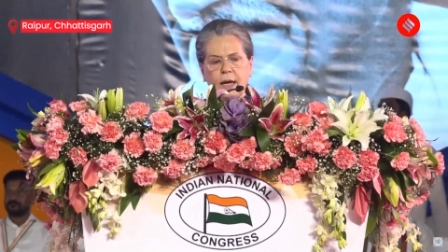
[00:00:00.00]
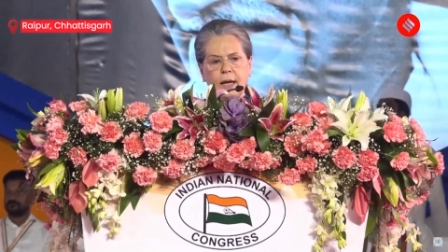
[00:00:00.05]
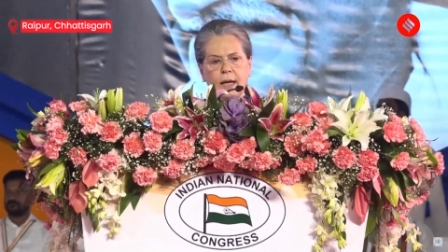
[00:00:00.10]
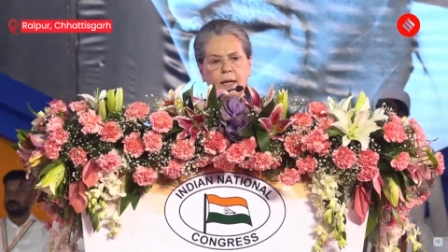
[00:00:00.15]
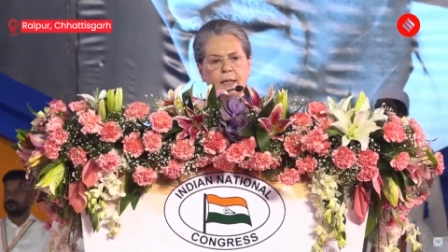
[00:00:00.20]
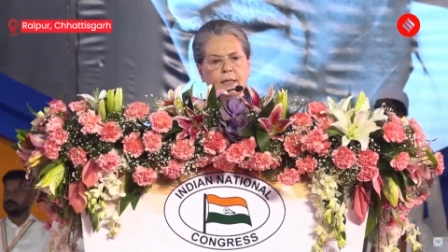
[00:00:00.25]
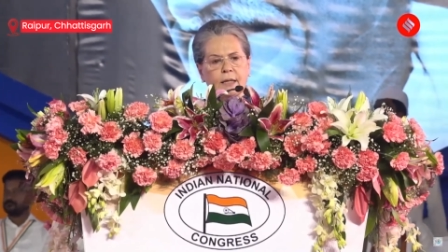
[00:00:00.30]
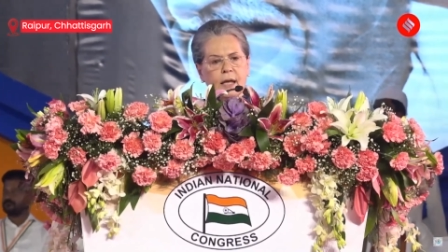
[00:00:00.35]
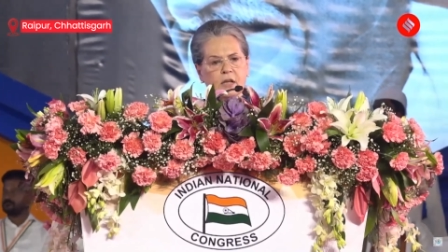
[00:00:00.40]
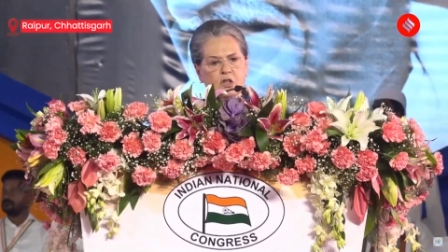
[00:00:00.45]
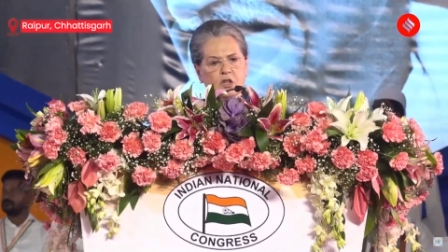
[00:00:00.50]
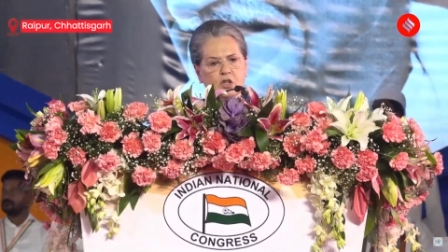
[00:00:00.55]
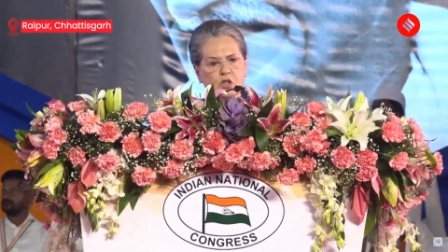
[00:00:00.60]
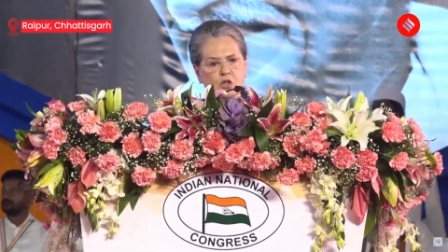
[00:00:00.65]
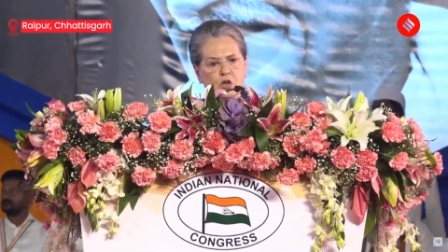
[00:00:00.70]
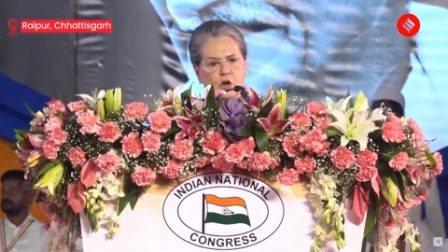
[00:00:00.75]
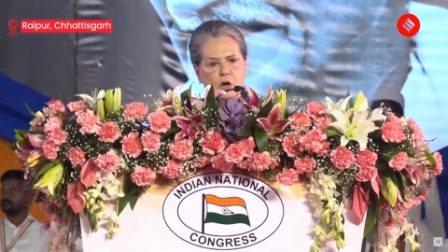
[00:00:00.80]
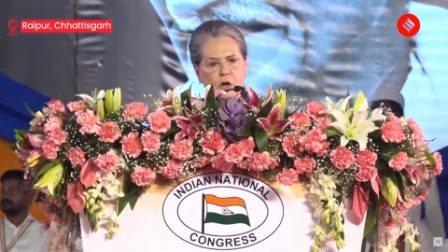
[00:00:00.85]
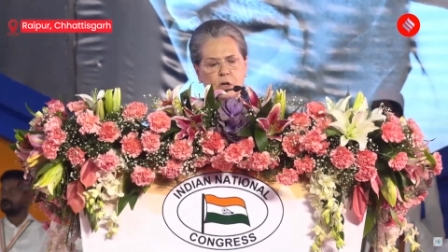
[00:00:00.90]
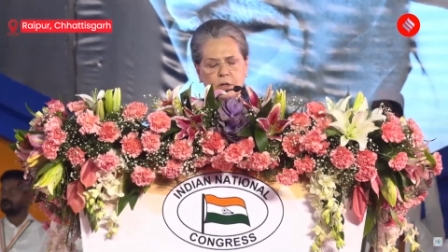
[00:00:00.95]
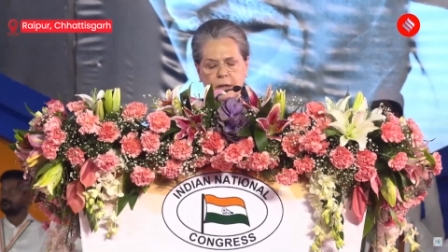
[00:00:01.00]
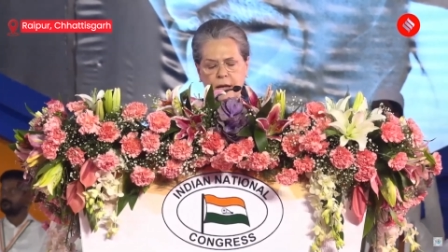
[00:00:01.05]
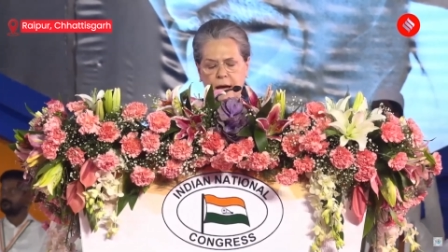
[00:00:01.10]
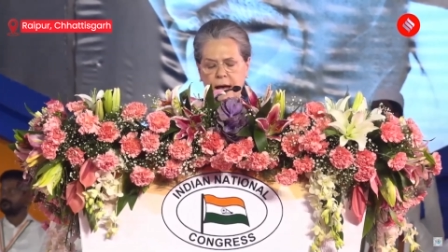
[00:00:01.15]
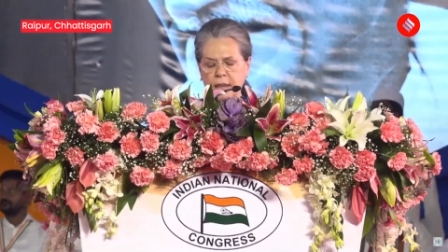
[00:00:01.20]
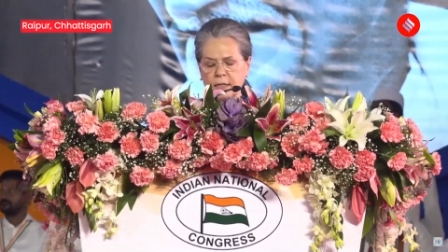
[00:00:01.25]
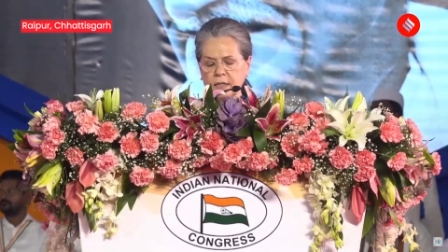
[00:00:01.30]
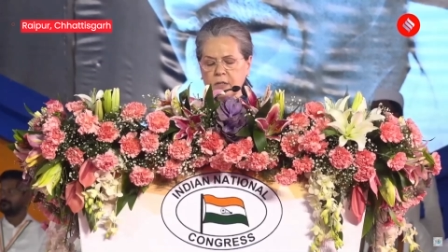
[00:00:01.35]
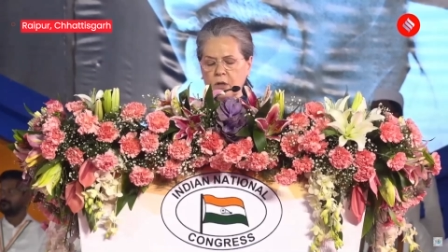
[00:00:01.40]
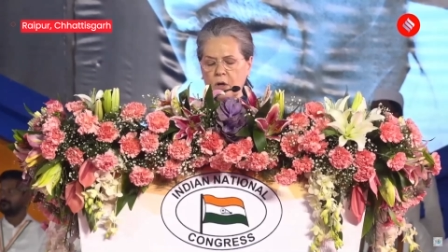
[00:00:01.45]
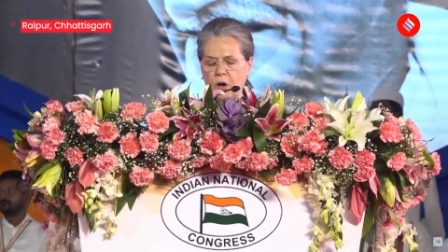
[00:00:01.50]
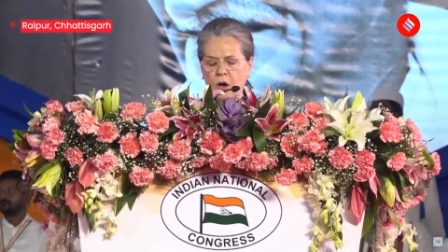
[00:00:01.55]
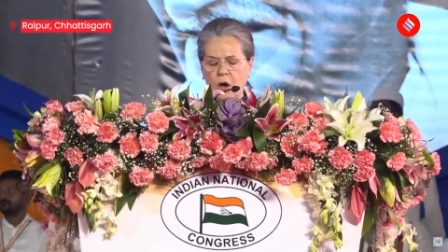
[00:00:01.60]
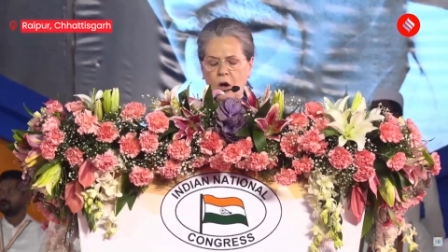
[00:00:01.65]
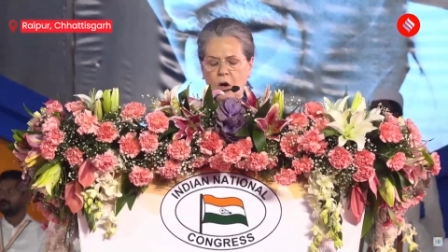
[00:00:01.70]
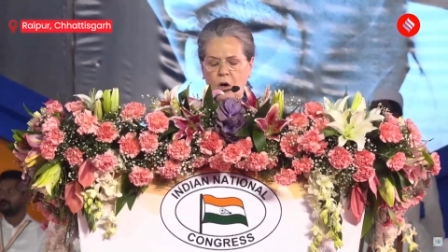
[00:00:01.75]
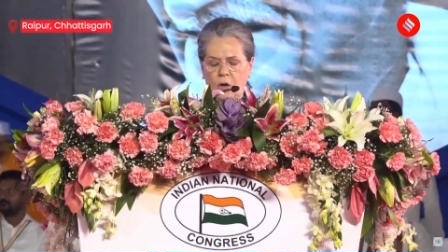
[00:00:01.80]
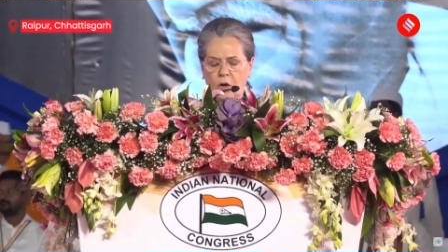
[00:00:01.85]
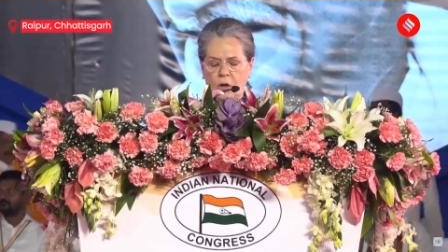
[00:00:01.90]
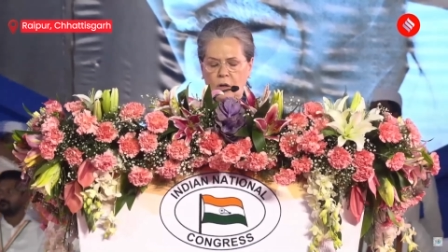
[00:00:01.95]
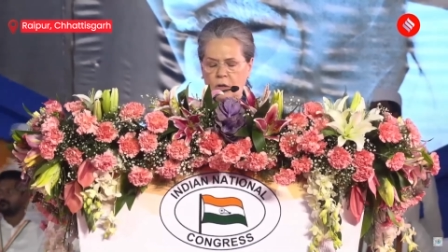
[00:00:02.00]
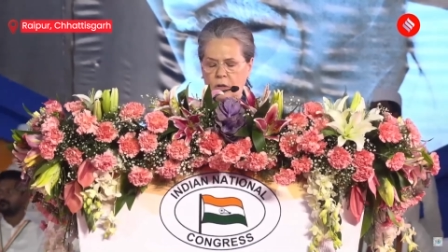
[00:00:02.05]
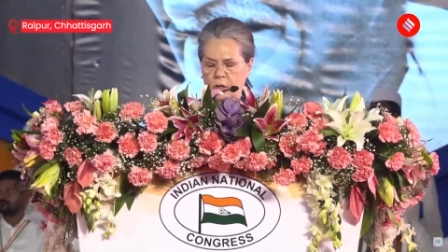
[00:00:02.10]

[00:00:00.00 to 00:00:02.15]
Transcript: It has shown us all